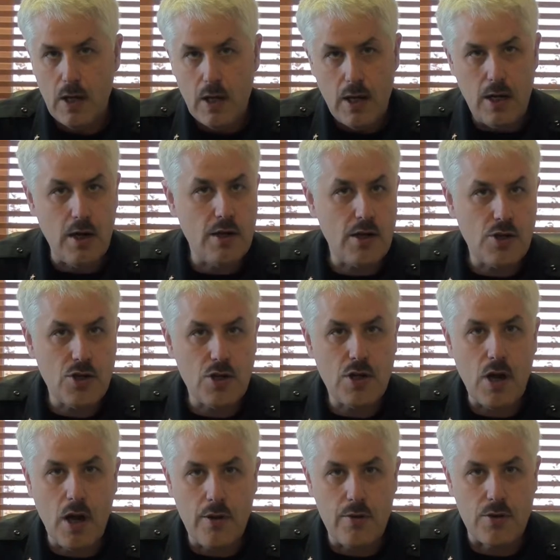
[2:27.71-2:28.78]
In addition
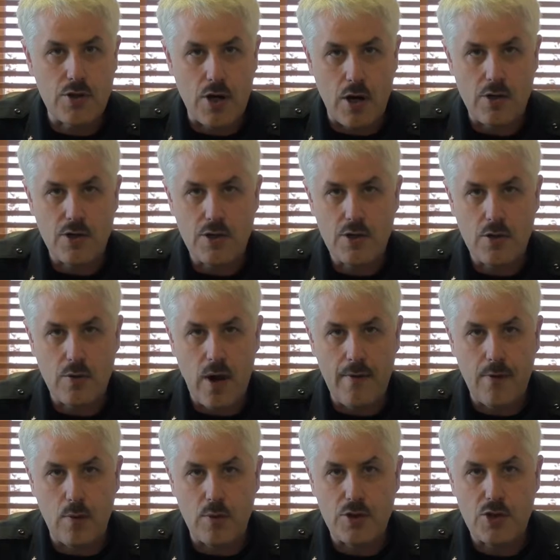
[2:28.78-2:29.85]
to other charges, the
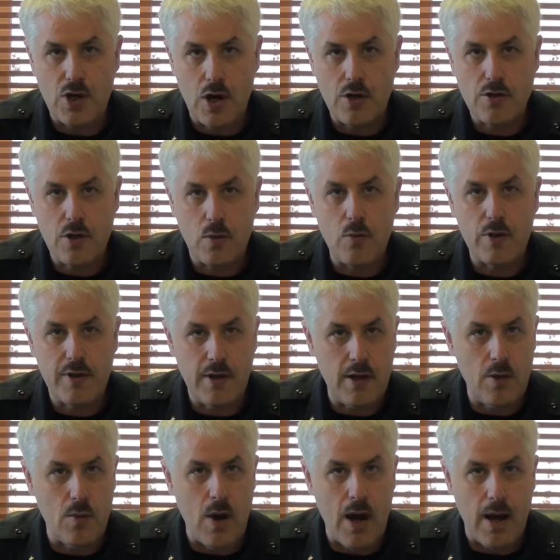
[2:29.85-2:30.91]
driver was charged with
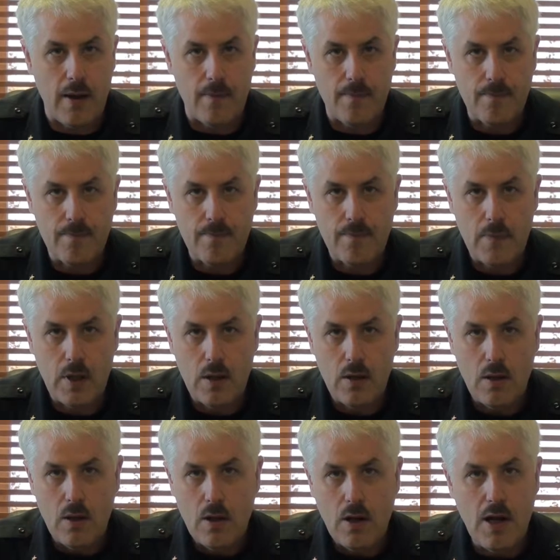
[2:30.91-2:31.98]
DUI.
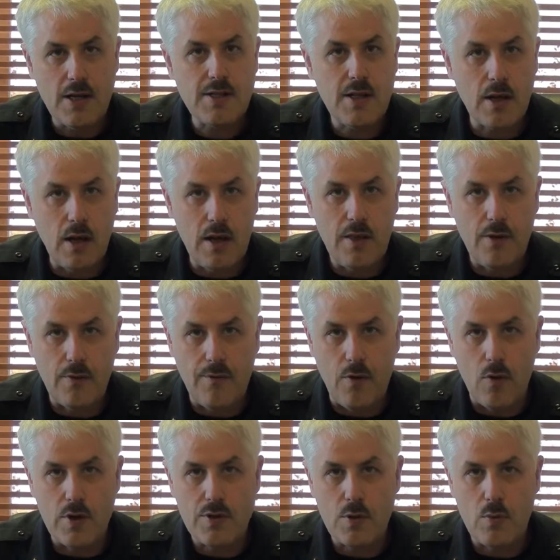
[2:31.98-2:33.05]
Less than lethal
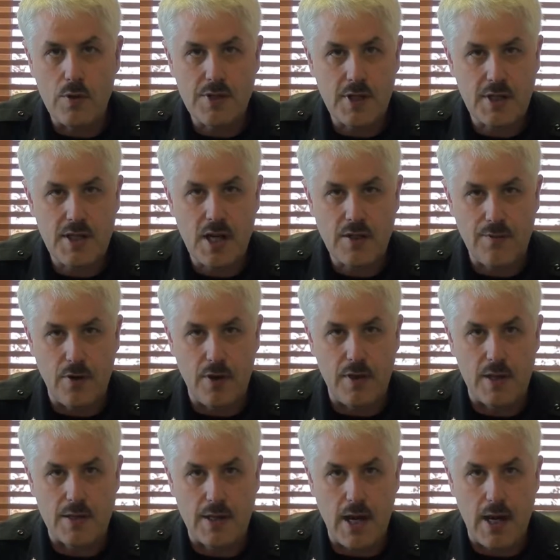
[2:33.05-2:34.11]
force was successful in
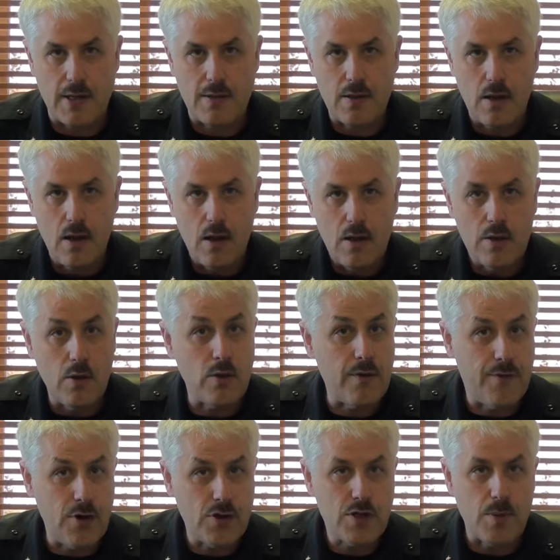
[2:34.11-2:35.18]
this case, though the
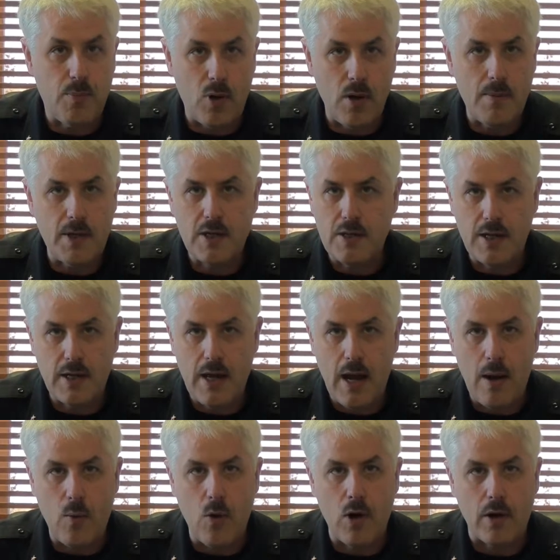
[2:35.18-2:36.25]
first deployment did
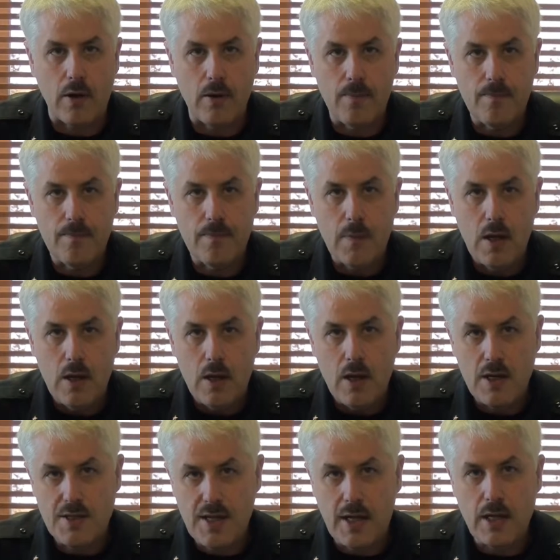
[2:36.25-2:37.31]
not work.
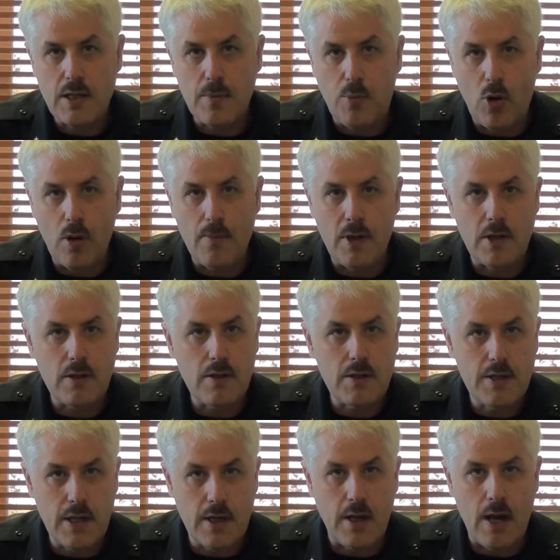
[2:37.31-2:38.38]
A second deployment
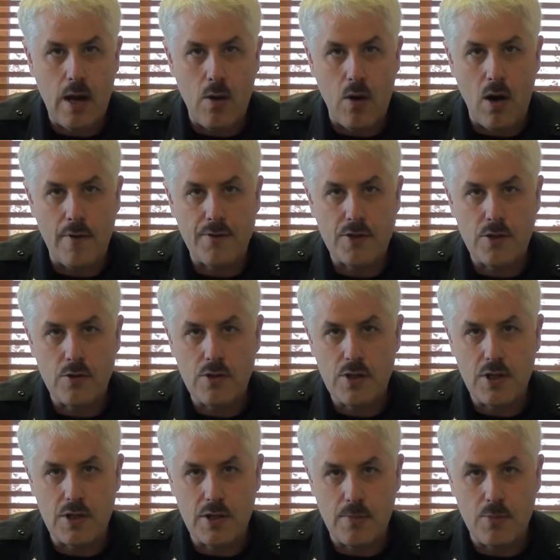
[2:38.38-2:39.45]
did allow officers
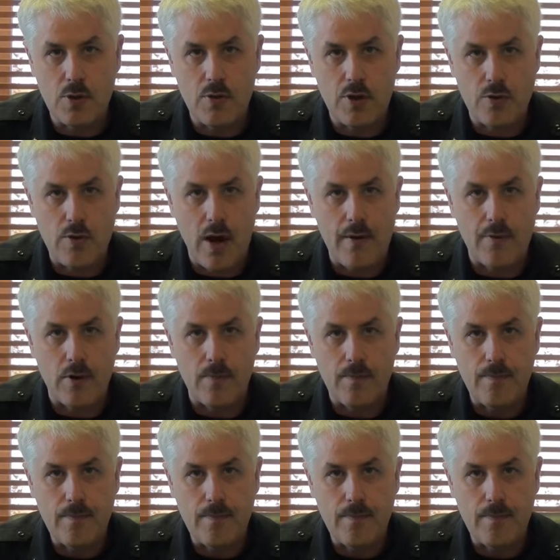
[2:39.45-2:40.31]
to subdue the driver.